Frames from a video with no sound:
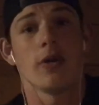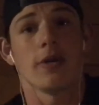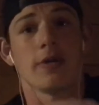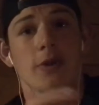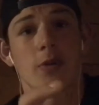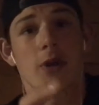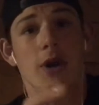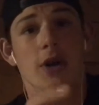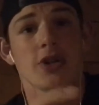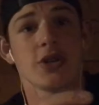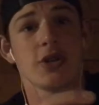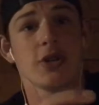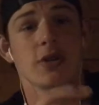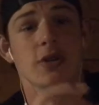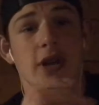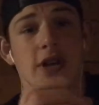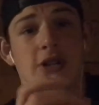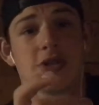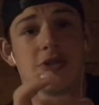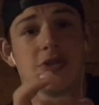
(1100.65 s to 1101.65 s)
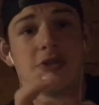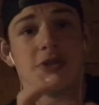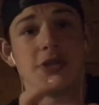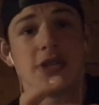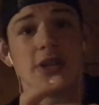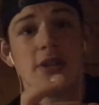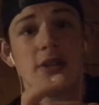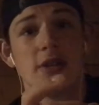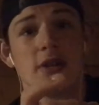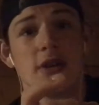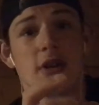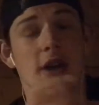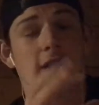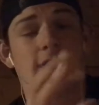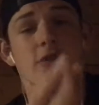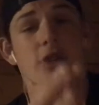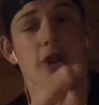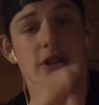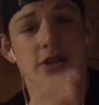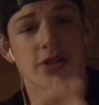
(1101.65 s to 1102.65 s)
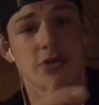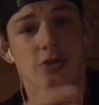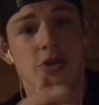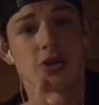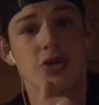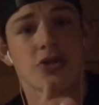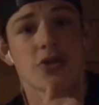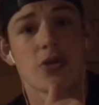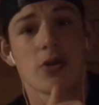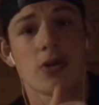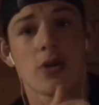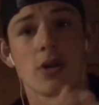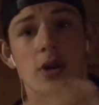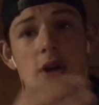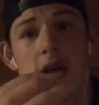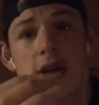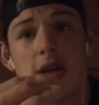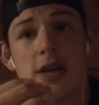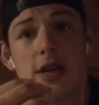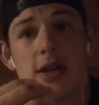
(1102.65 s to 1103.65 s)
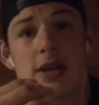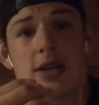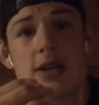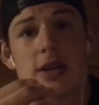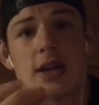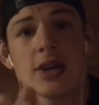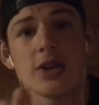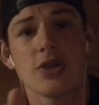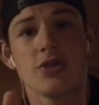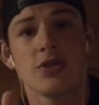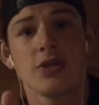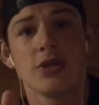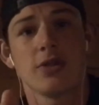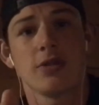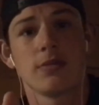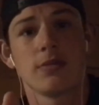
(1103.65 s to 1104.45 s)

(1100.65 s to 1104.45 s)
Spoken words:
If you're watching, as you just saw, he actually